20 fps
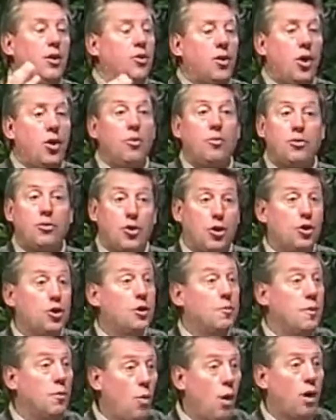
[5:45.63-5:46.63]
No, church
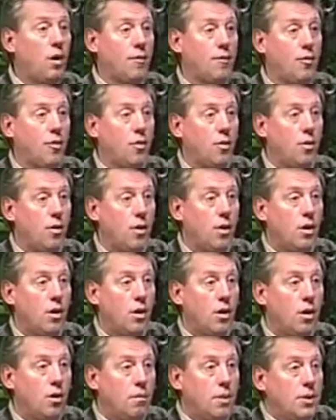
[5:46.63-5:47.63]
has been wonderful,
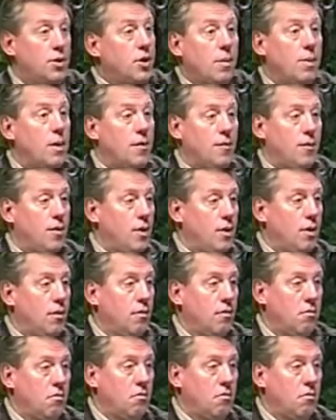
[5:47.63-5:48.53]
but it's not been everything.